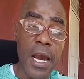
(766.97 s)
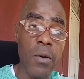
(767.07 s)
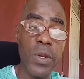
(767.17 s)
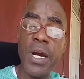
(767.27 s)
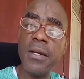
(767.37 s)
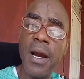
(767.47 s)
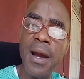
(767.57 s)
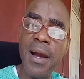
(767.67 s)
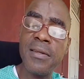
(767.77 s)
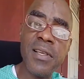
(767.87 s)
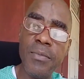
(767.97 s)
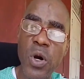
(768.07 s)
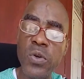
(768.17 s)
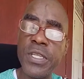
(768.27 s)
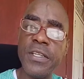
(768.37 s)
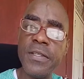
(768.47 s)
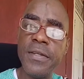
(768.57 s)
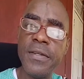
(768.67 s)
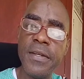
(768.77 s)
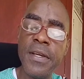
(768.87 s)
And when I asked about it,
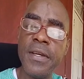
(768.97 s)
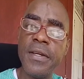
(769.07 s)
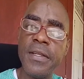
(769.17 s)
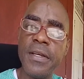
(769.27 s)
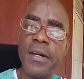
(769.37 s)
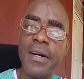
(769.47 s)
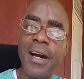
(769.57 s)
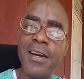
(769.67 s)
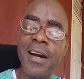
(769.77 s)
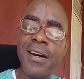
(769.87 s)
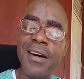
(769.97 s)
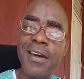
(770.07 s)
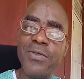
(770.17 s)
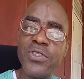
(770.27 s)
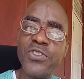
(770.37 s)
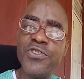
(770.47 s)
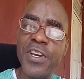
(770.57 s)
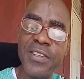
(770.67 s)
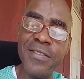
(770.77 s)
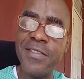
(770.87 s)
I was
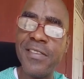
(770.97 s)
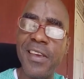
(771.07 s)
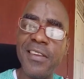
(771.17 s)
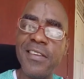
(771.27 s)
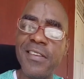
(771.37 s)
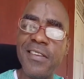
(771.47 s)
threatened, said,